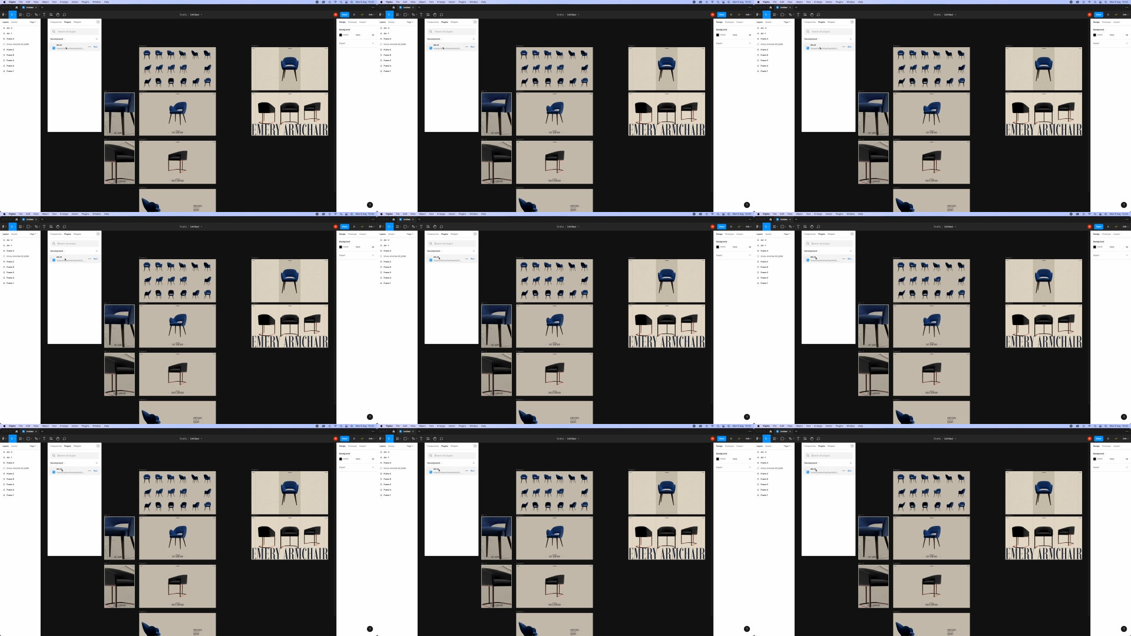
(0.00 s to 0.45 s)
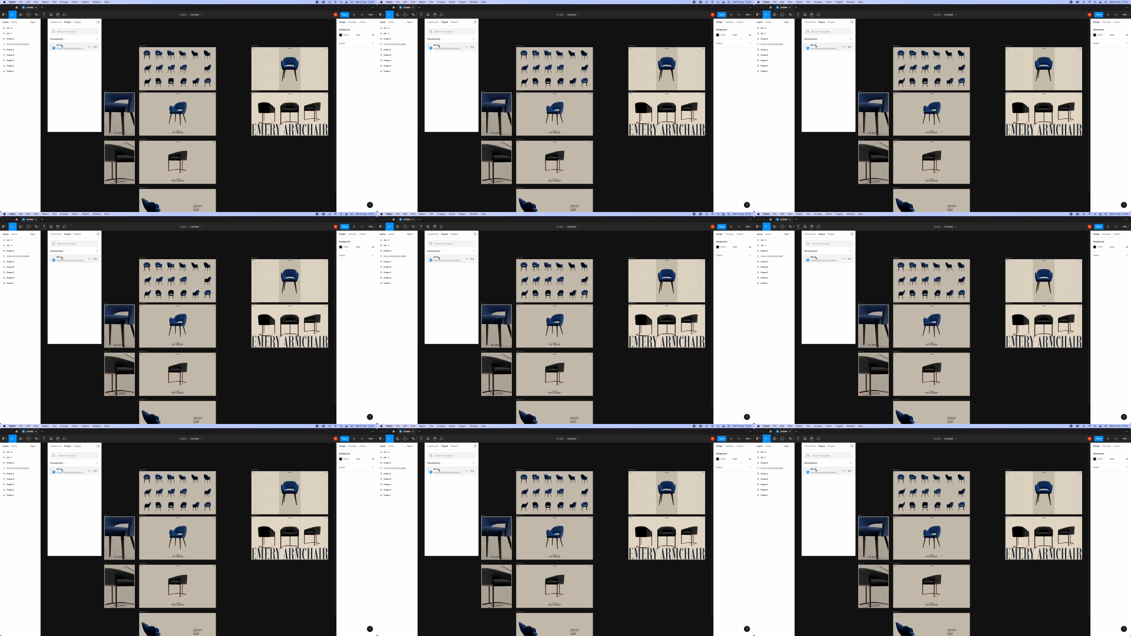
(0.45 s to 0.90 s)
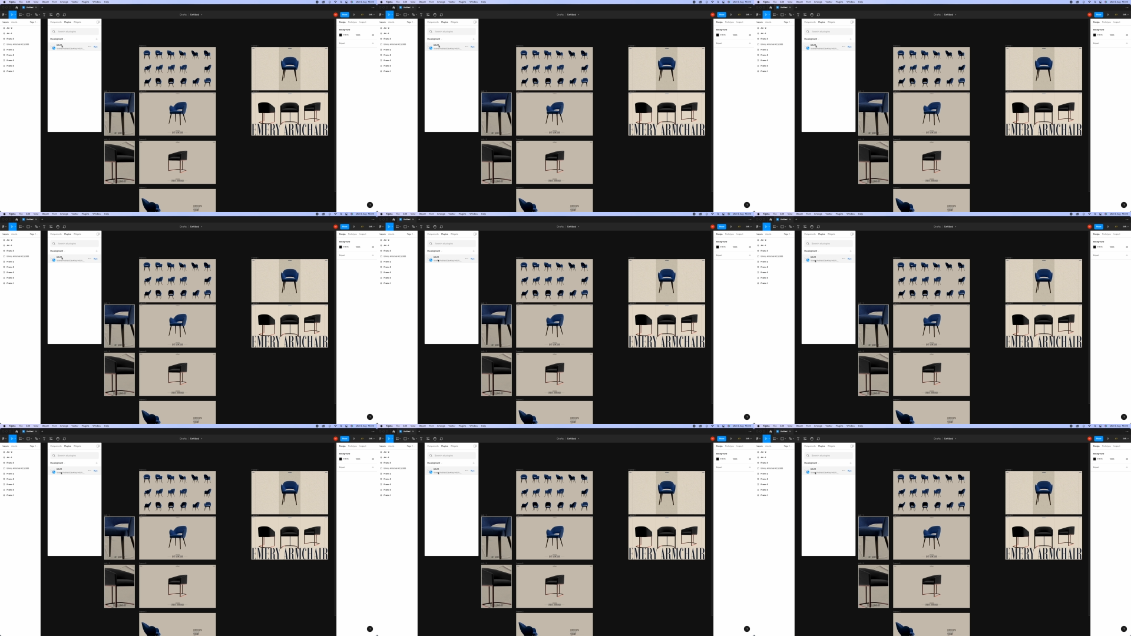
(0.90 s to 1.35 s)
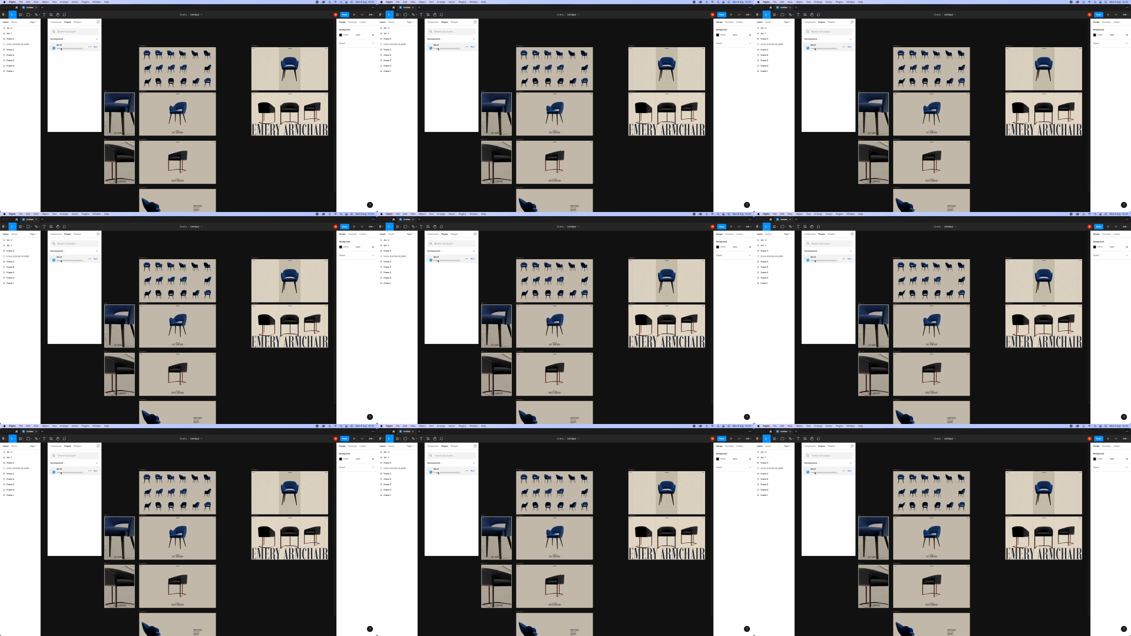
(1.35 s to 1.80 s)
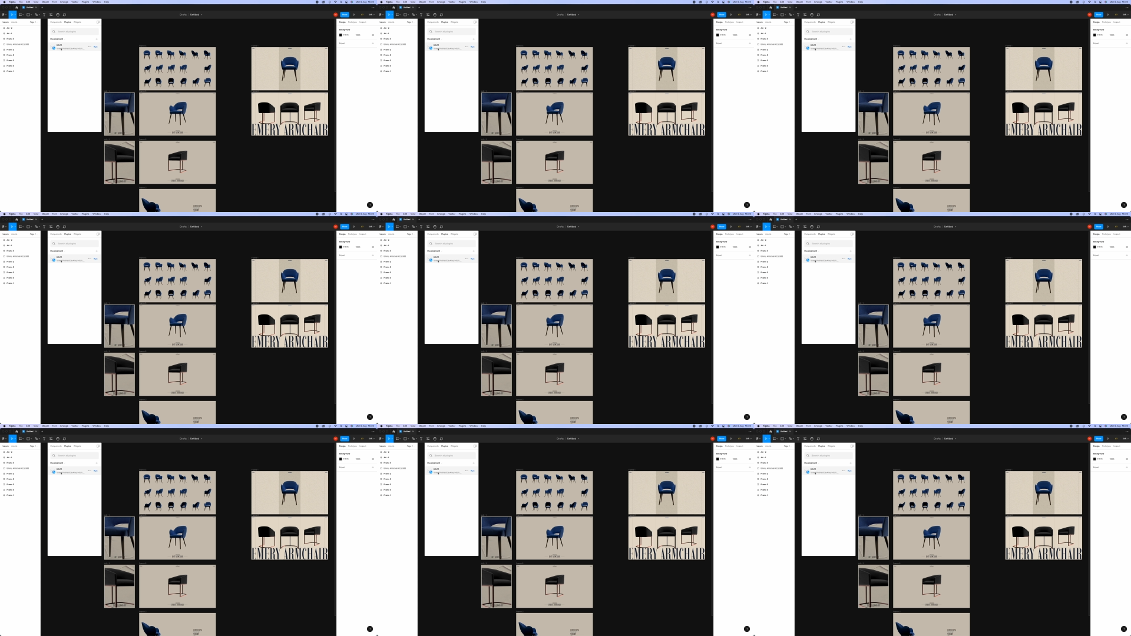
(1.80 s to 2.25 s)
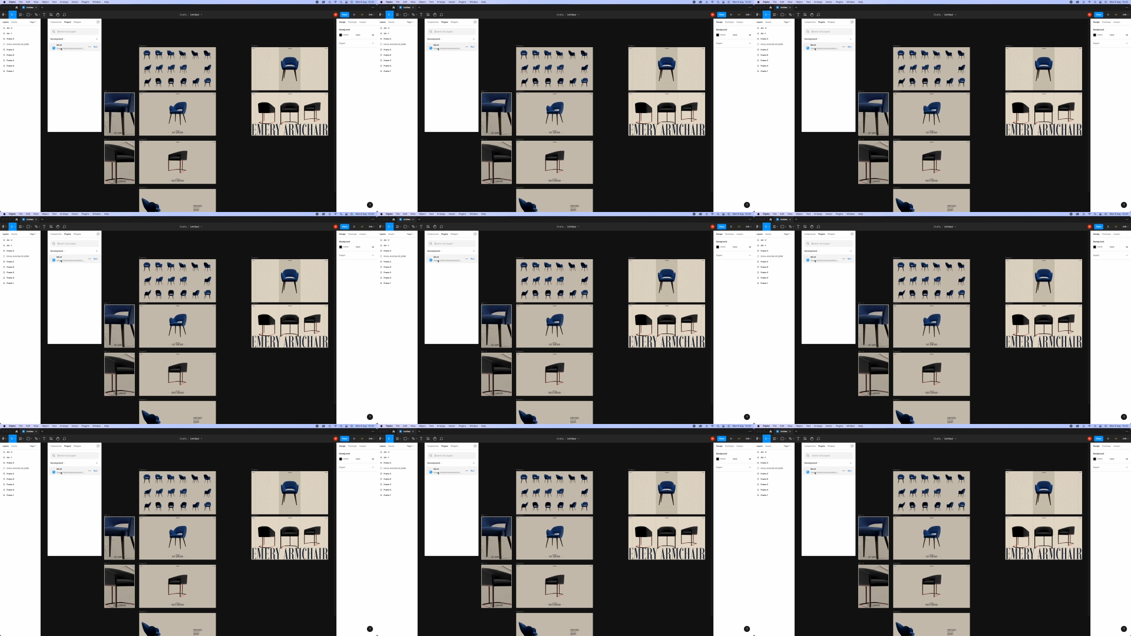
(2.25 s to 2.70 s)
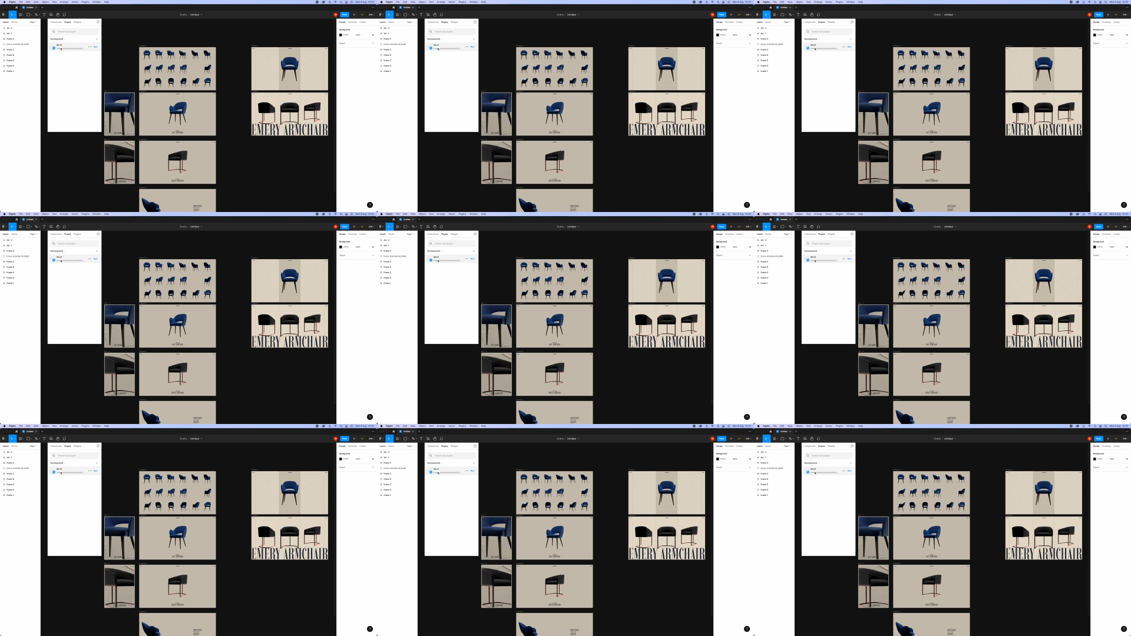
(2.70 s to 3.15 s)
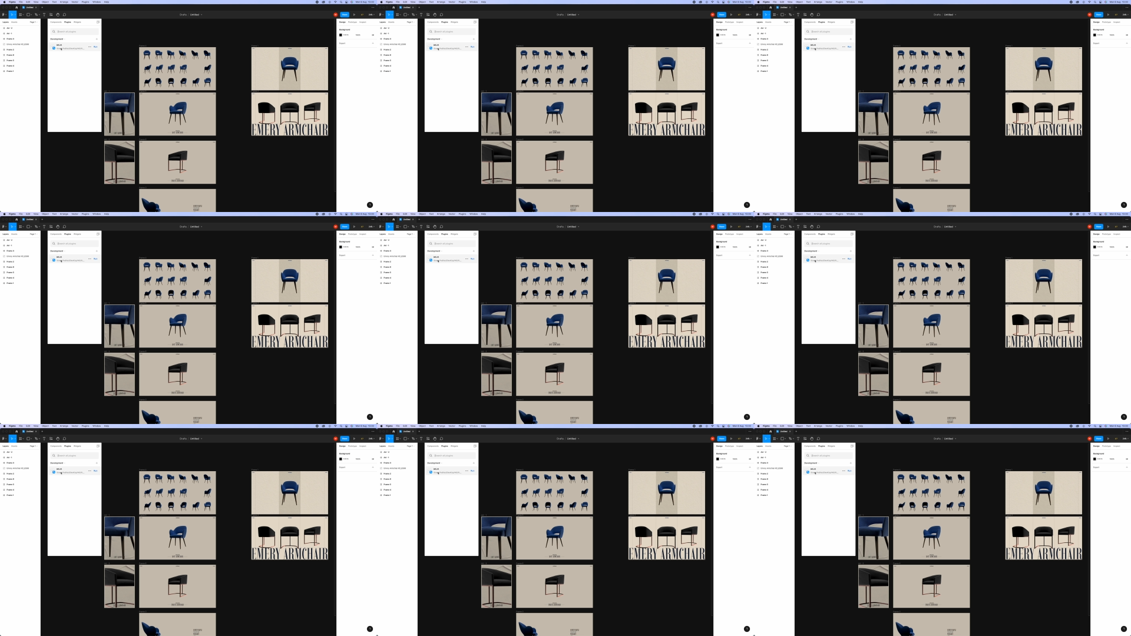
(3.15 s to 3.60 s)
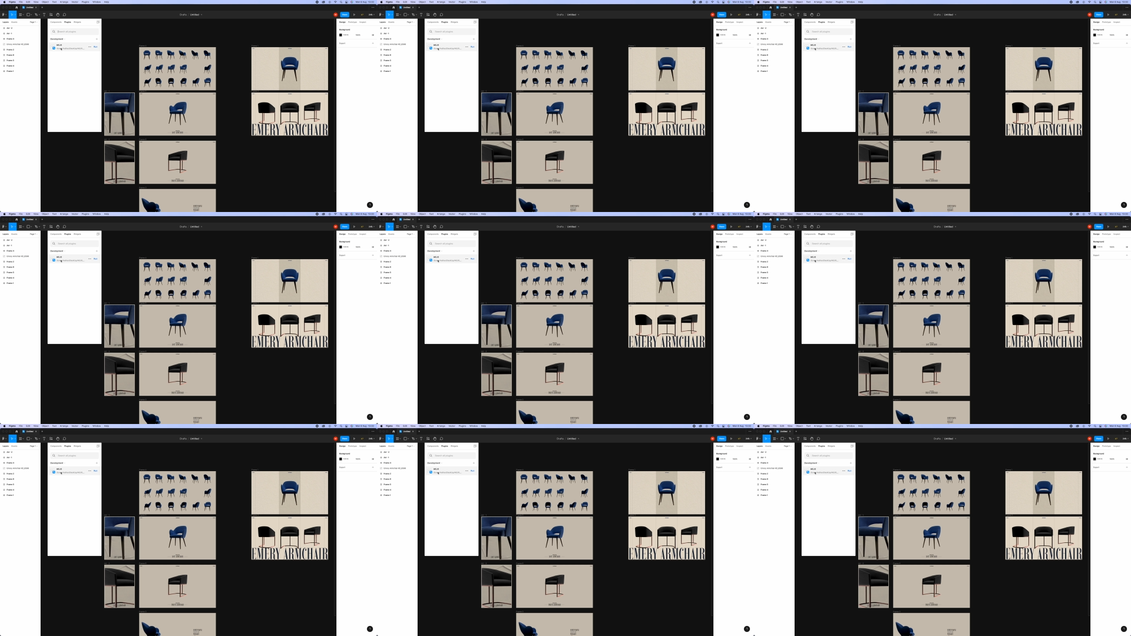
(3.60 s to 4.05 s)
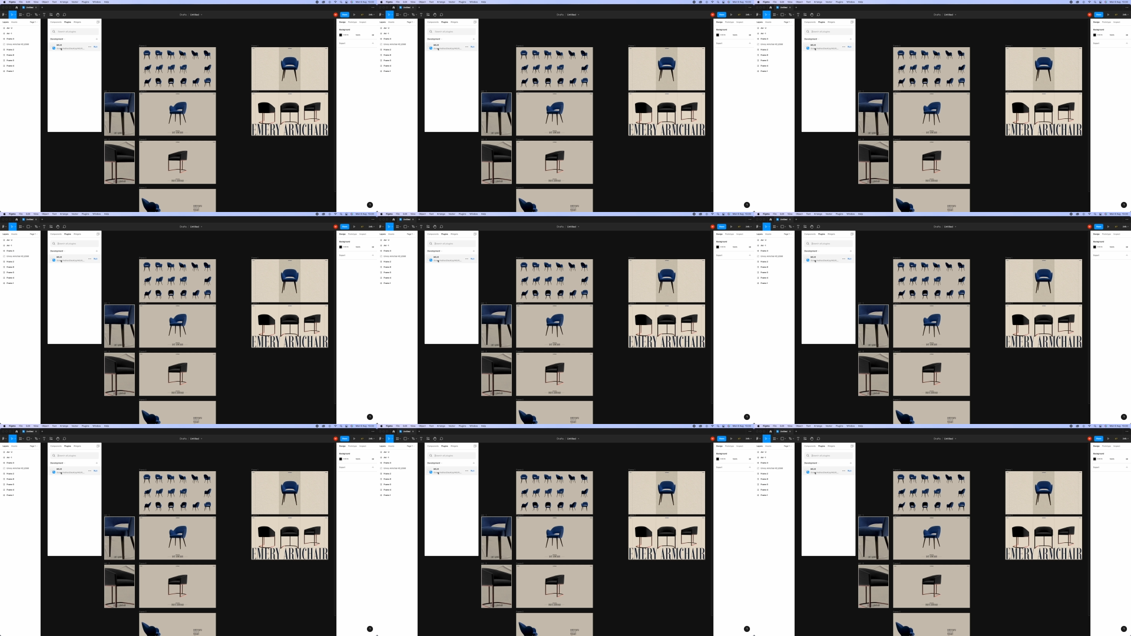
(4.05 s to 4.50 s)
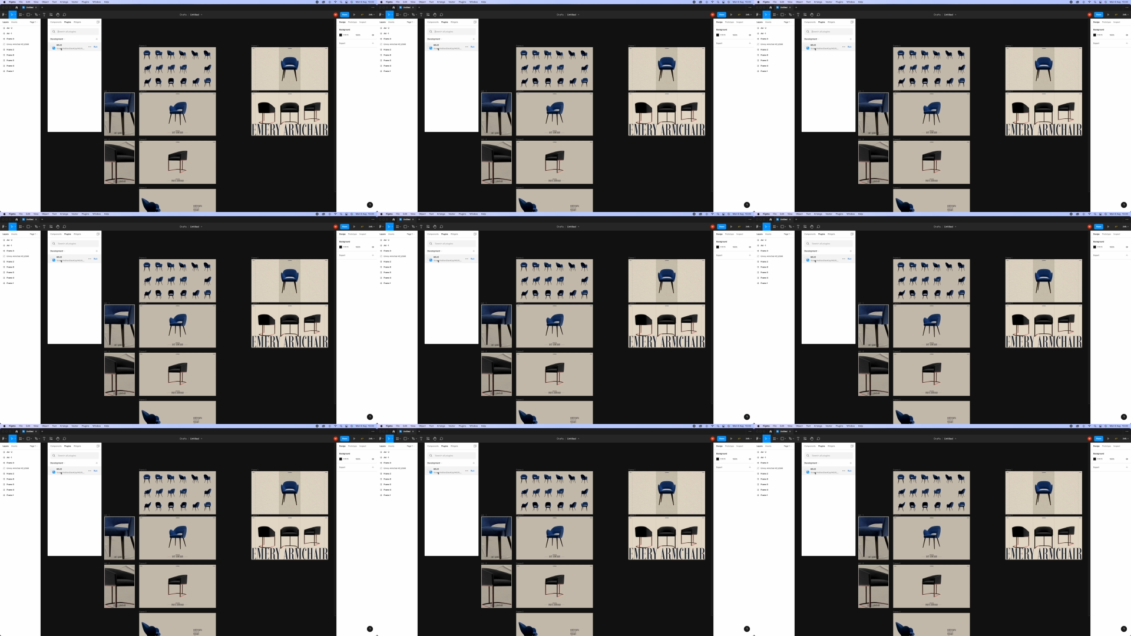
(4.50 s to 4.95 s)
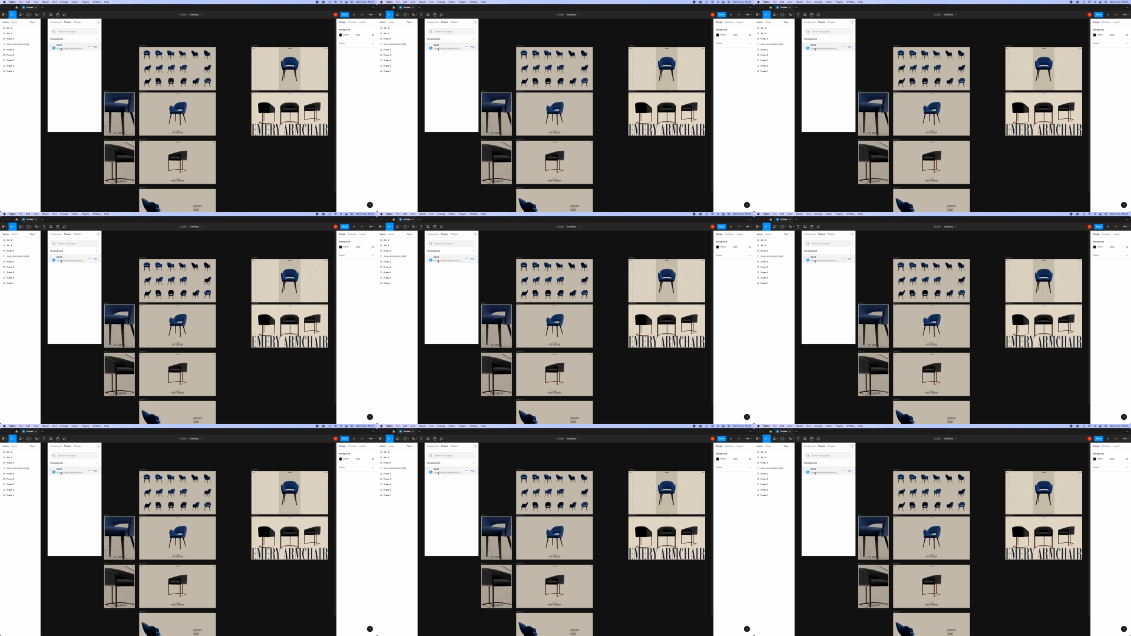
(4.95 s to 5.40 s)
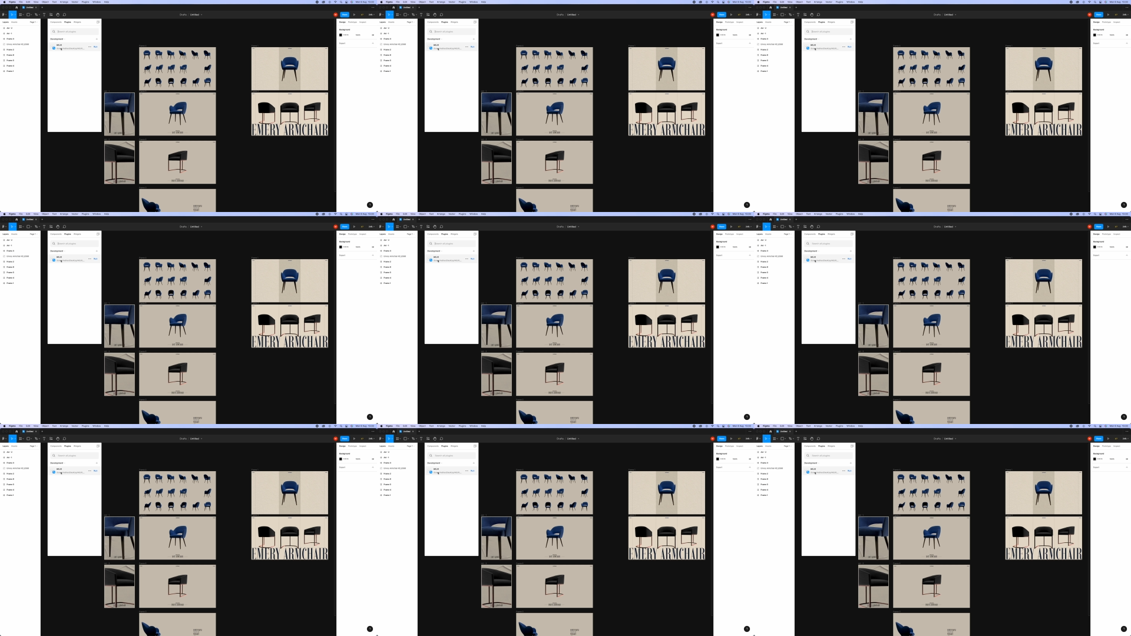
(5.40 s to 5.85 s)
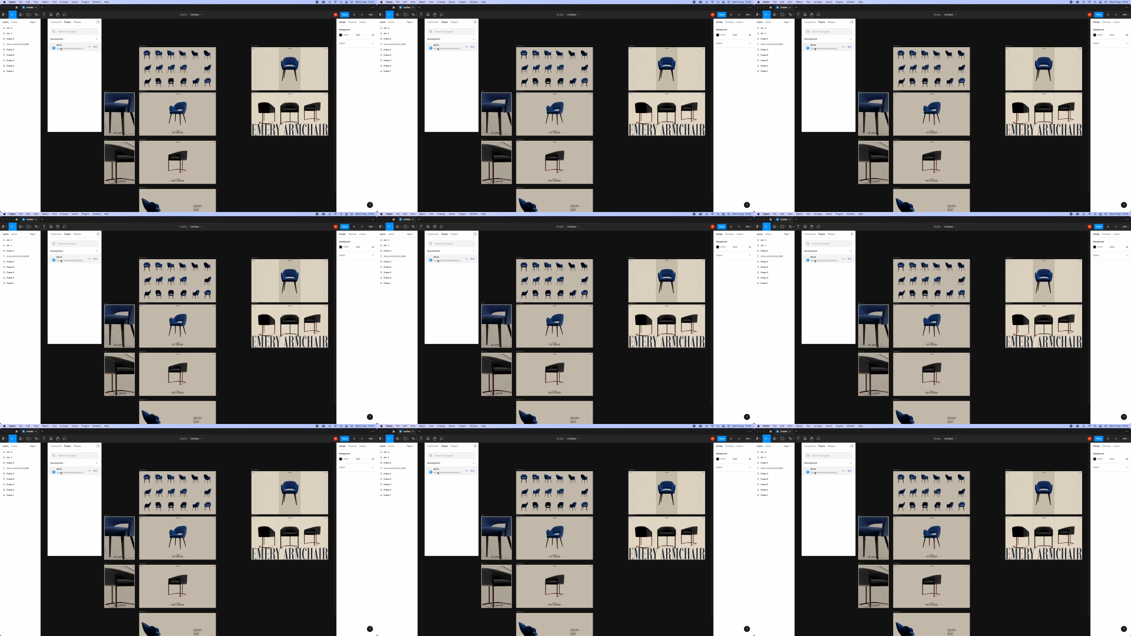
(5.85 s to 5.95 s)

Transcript: No face is visible, so there are no lips to read.